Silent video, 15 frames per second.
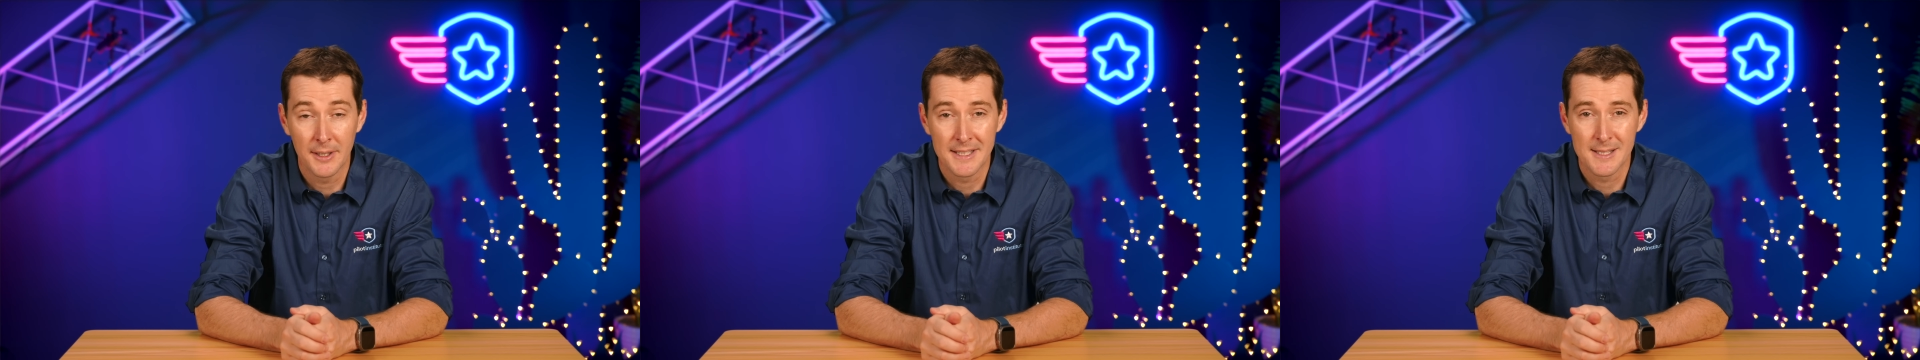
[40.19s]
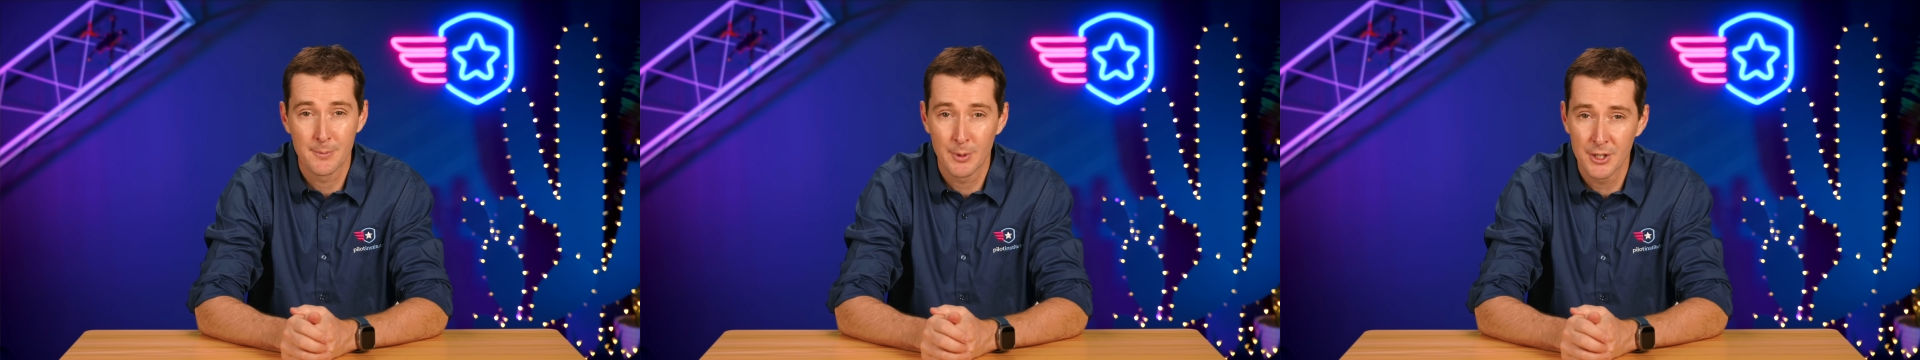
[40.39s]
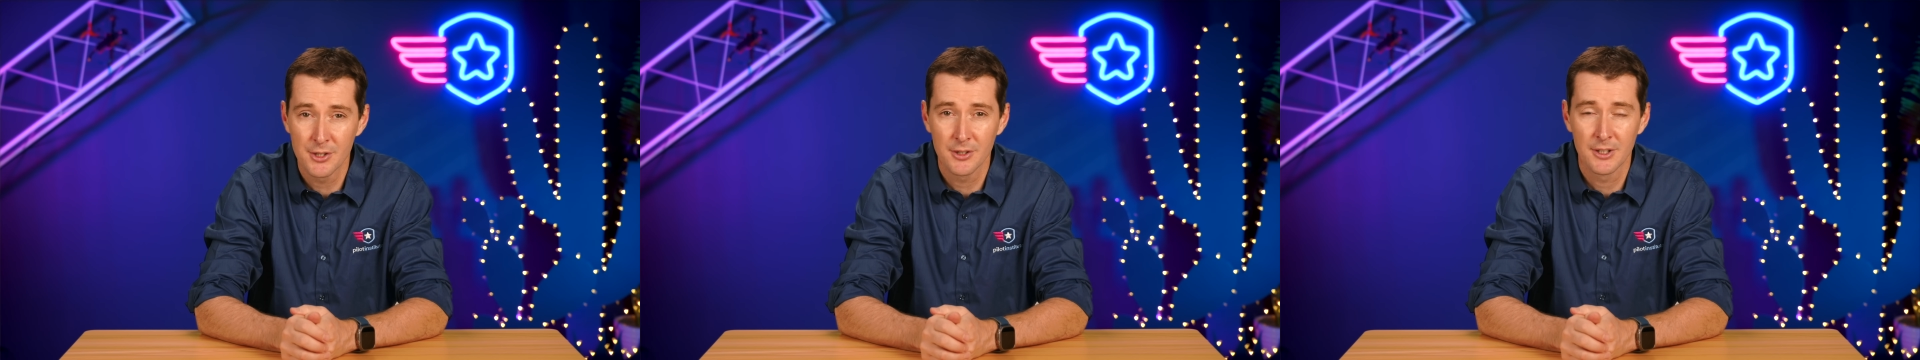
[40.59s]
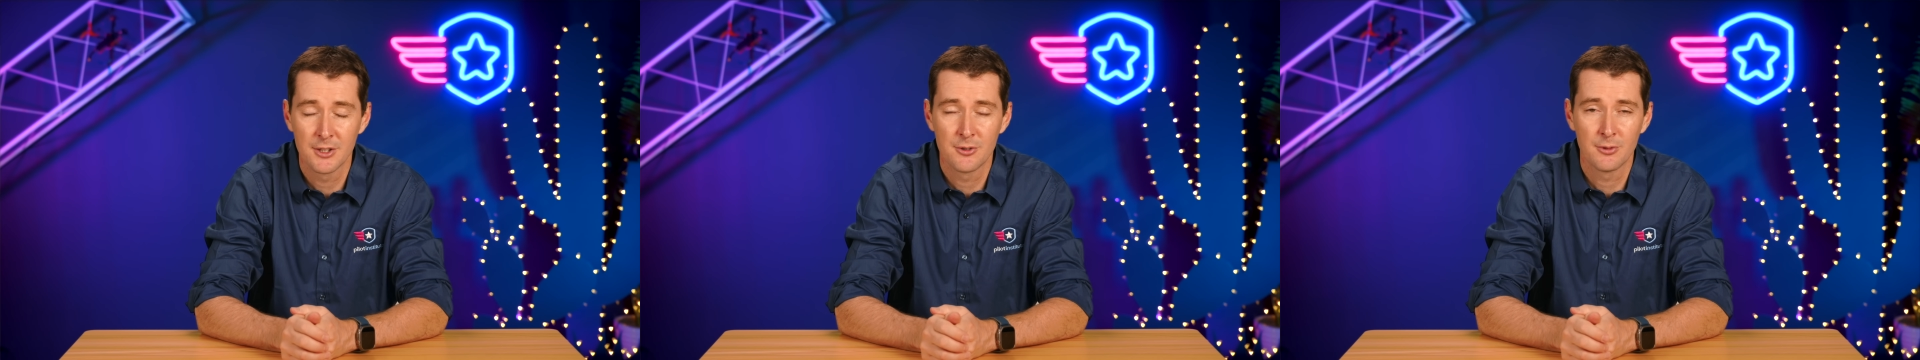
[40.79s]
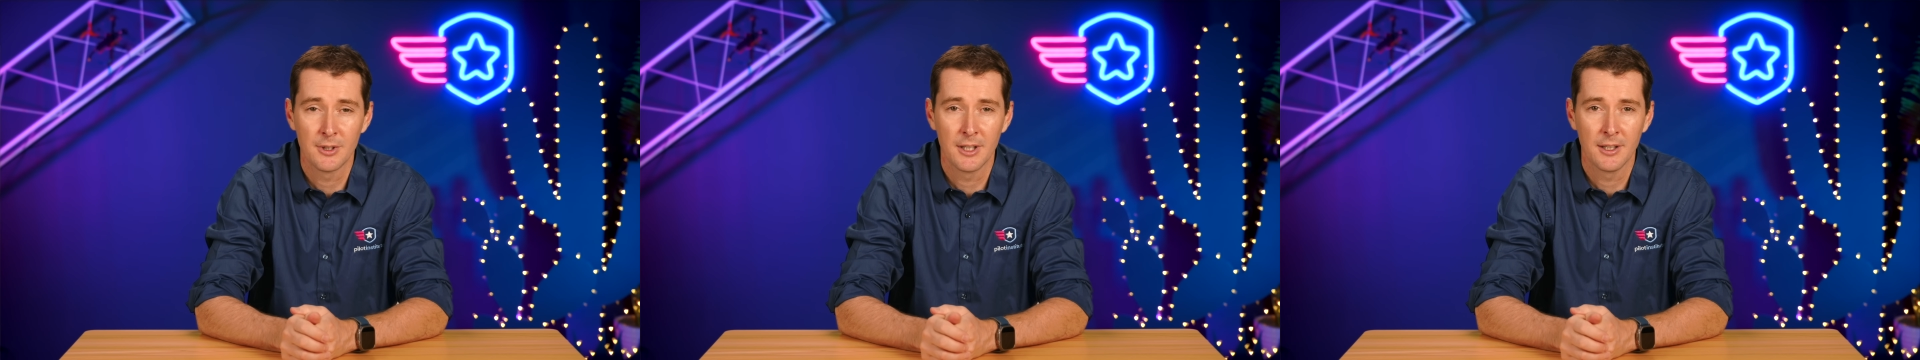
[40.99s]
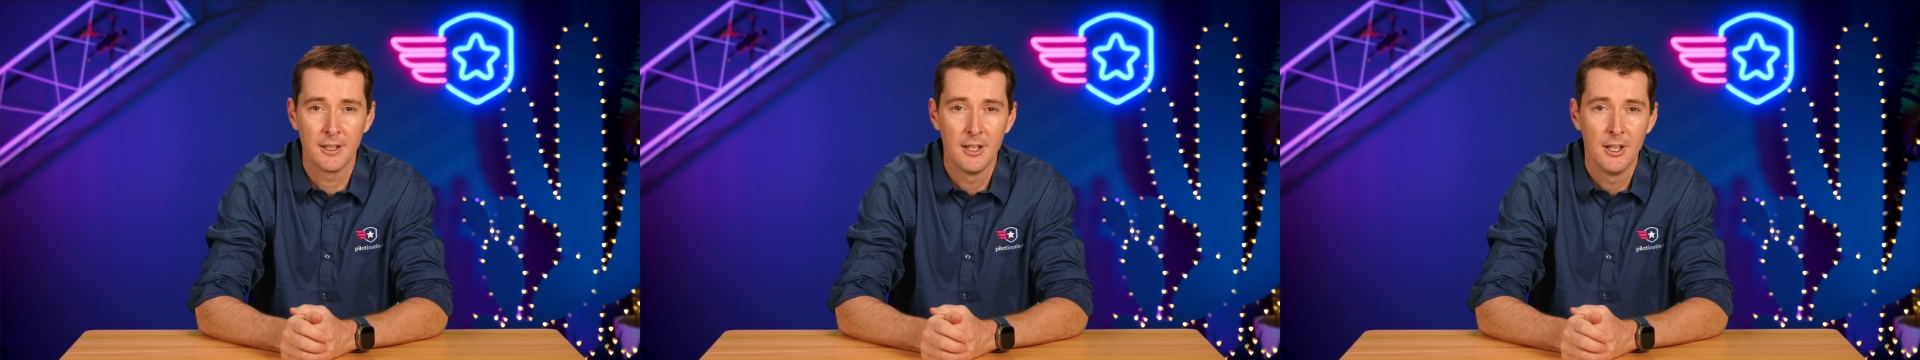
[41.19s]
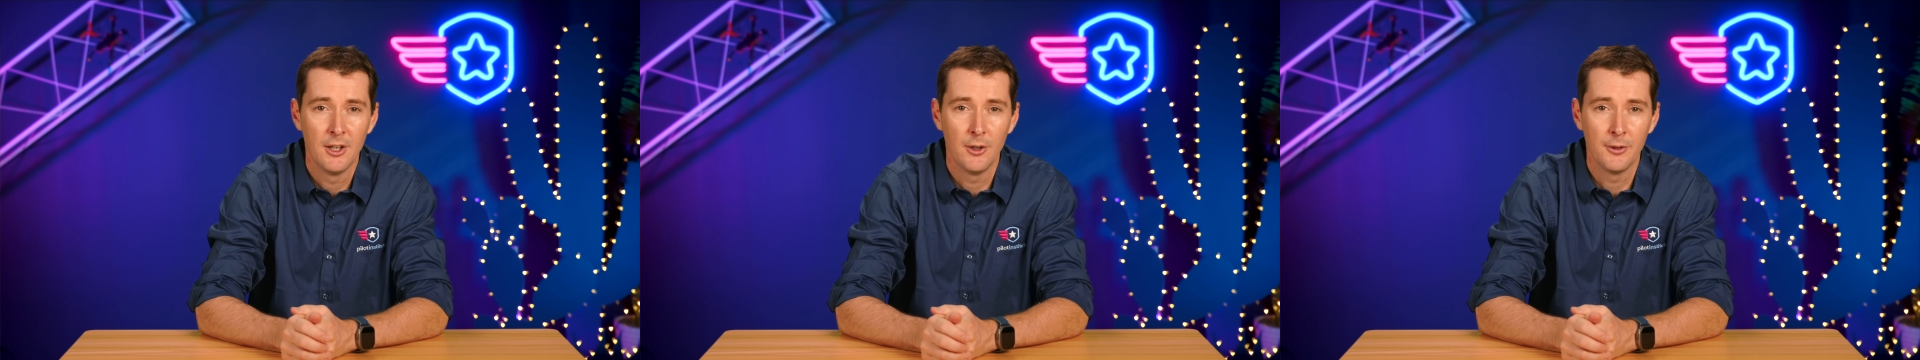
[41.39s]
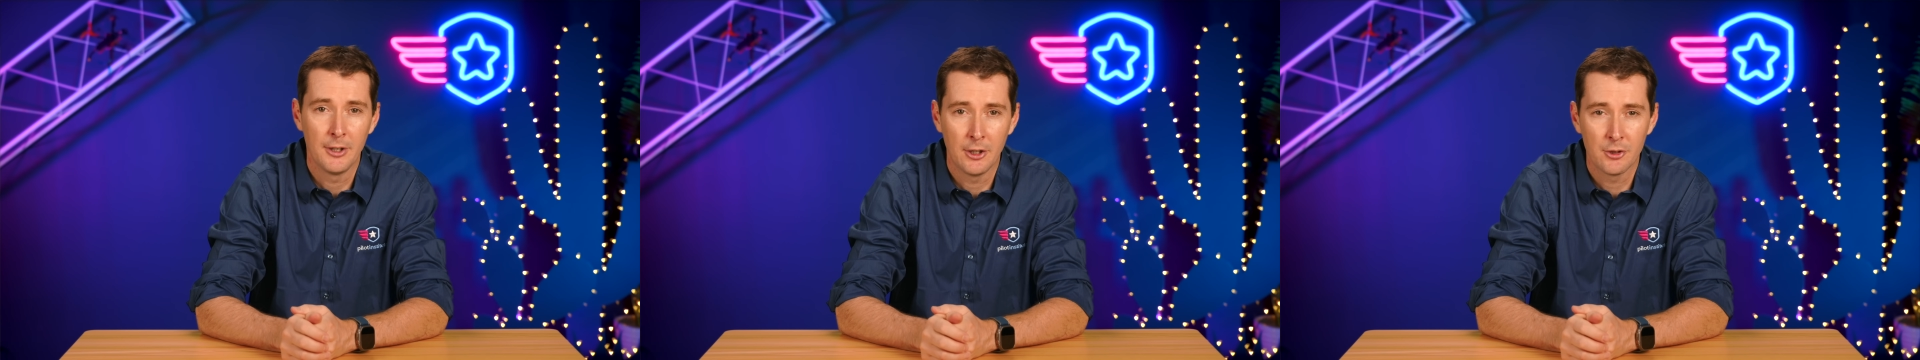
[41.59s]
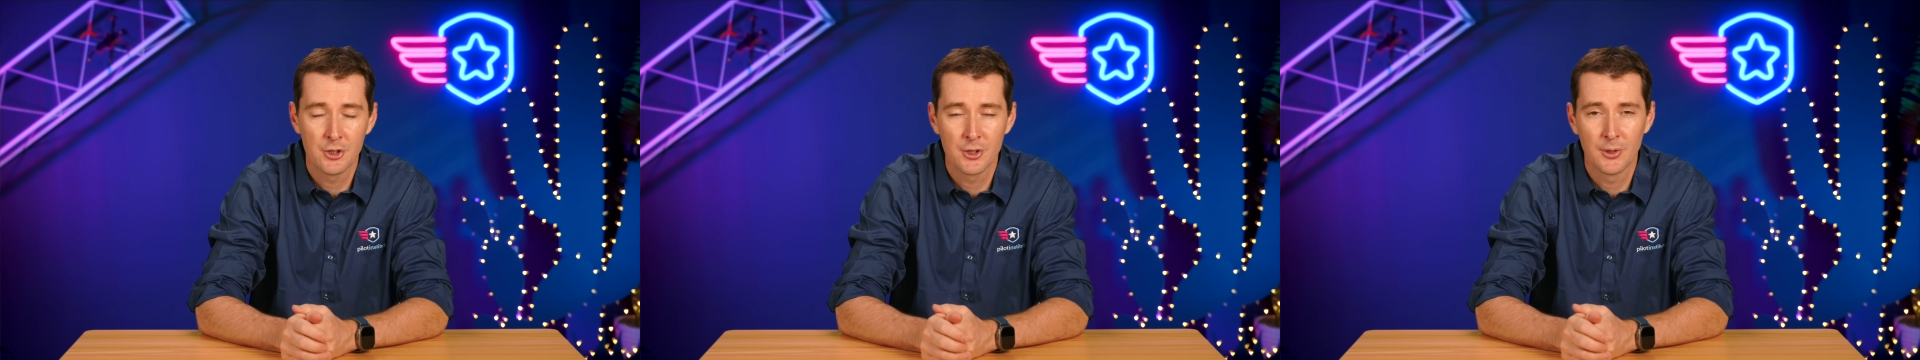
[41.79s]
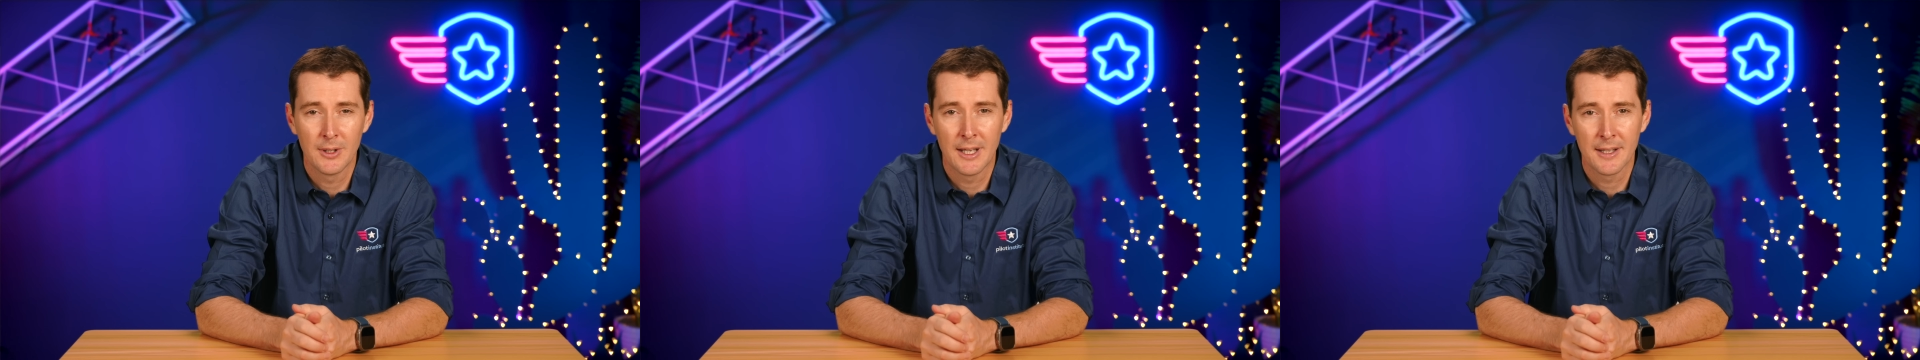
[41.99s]
especially during an air
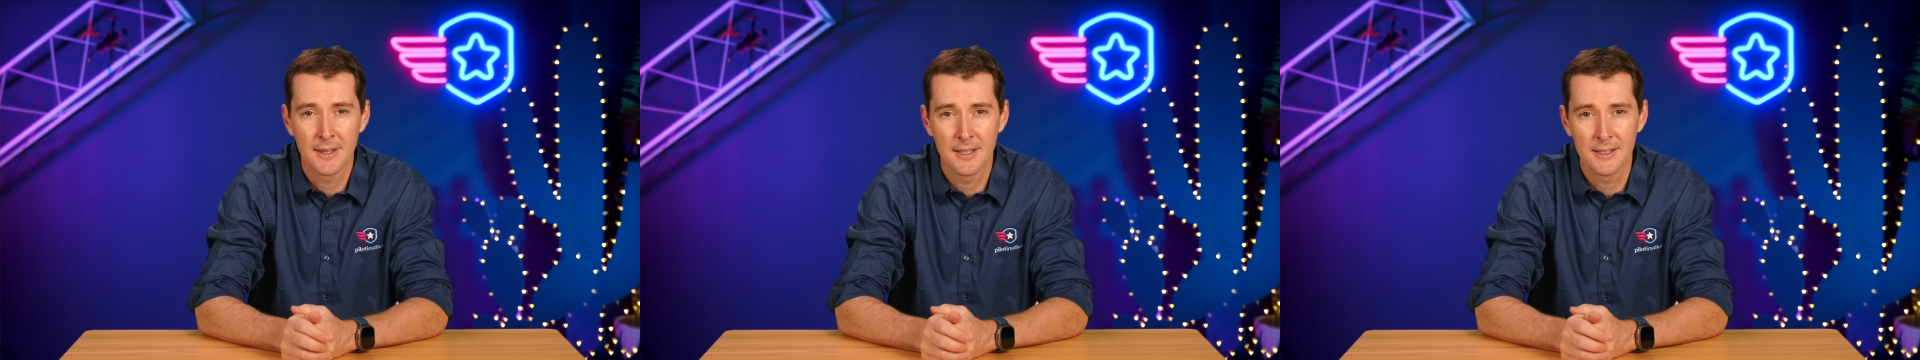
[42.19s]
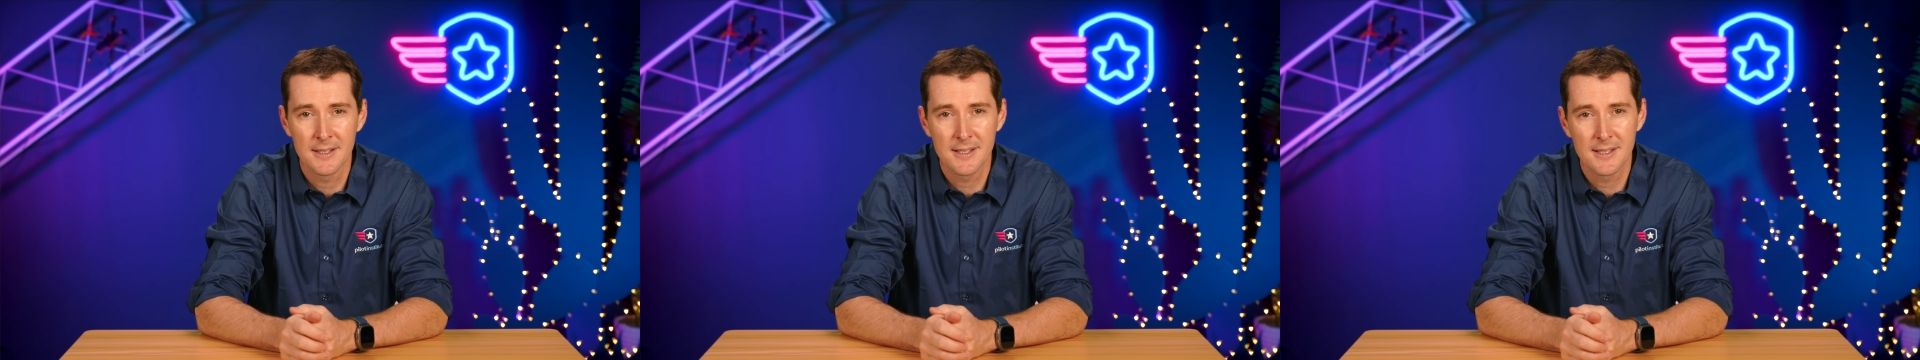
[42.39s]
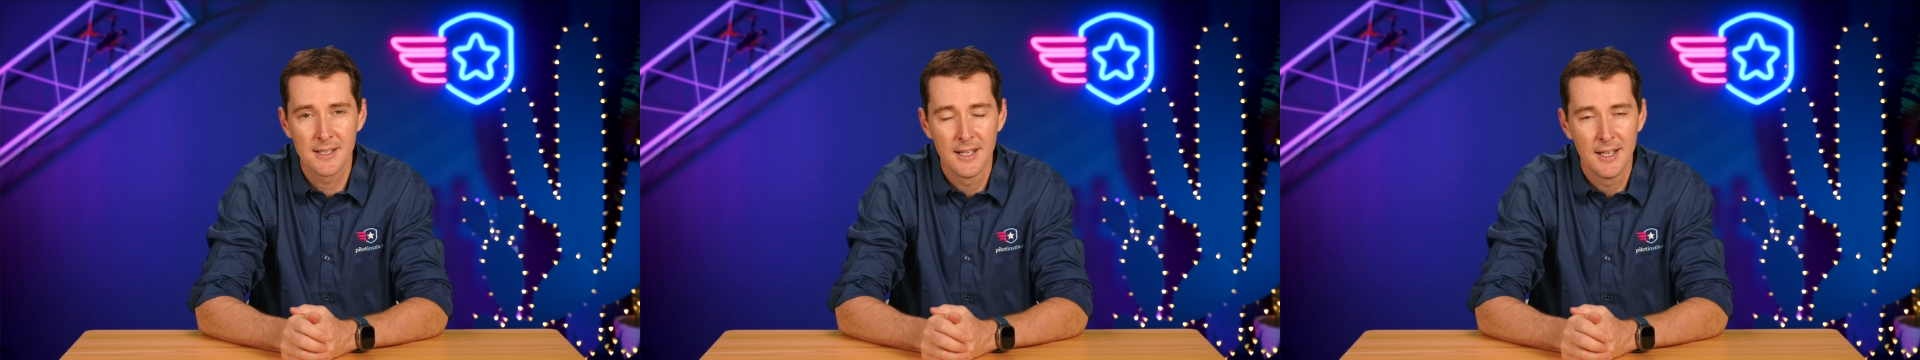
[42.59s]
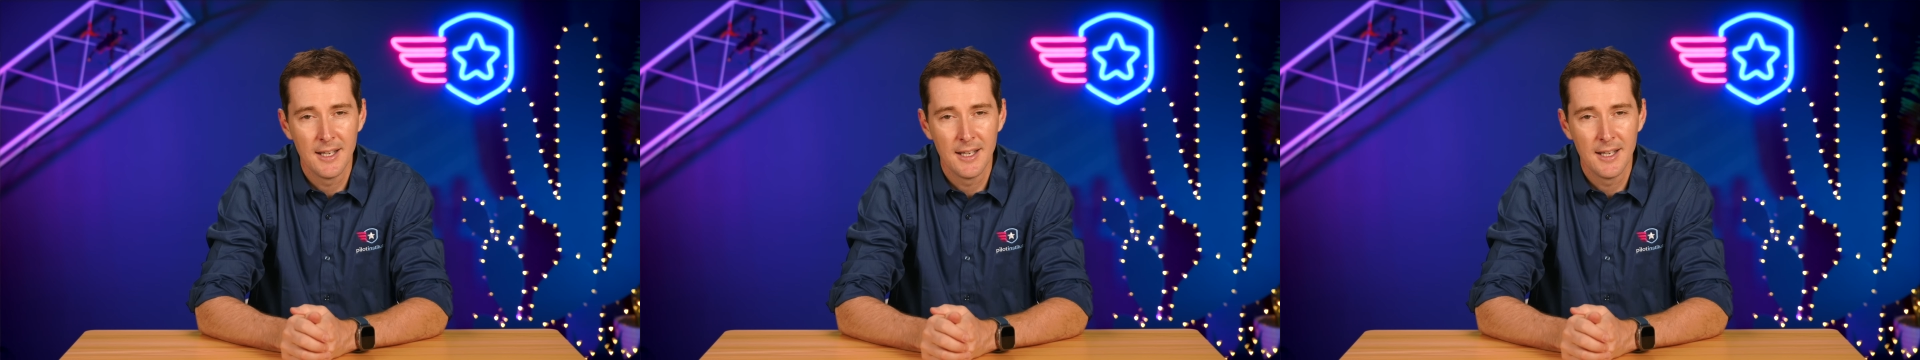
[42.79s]
show like this.